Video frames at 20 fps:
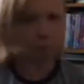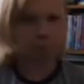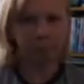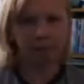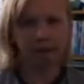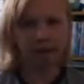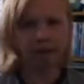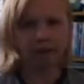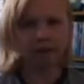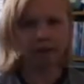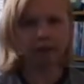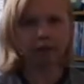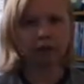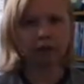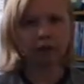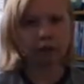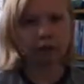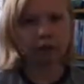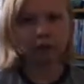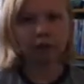what I'm packing.
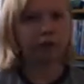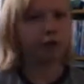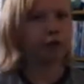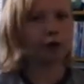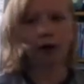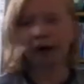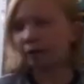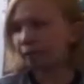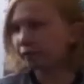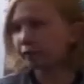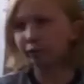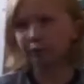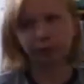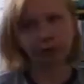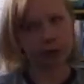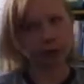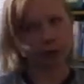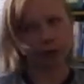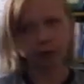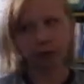It's not
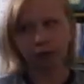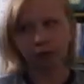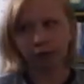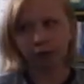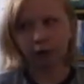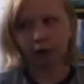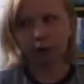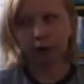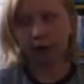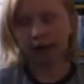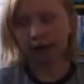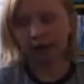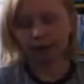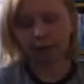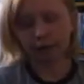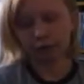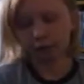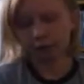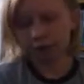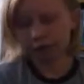everything,
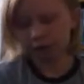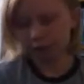and